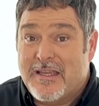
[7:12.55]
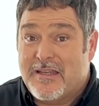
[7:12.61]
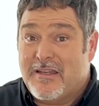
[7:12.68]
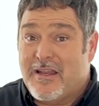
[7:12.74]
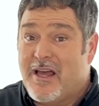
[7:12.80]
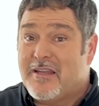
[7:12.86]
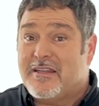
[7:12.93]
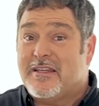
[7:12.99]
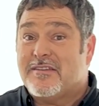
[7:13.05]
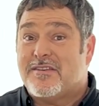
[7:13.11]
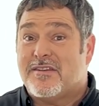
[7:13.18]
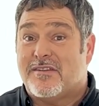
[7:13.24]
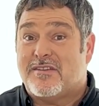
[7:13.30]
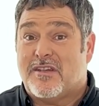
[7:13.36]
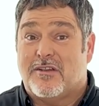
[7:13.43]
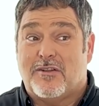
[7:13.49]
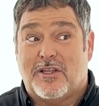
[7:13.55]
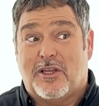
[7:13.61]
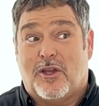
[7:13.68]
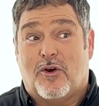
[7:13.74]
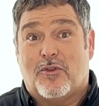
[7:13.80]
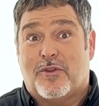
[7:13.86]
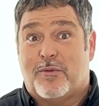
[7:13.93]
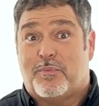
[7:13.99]
not necessarily
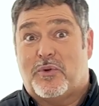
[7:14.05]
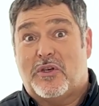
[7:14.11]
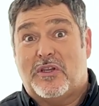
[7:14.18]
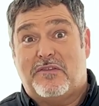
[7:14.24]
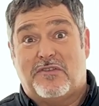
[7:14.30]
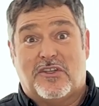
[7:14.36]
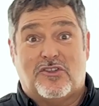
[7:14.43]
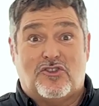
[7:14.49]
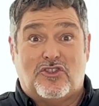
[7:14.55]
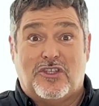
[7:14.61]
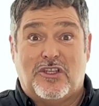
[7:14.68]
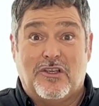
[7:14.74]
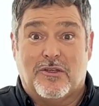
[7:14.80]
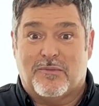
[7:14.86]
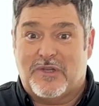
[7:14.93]
on the previous year,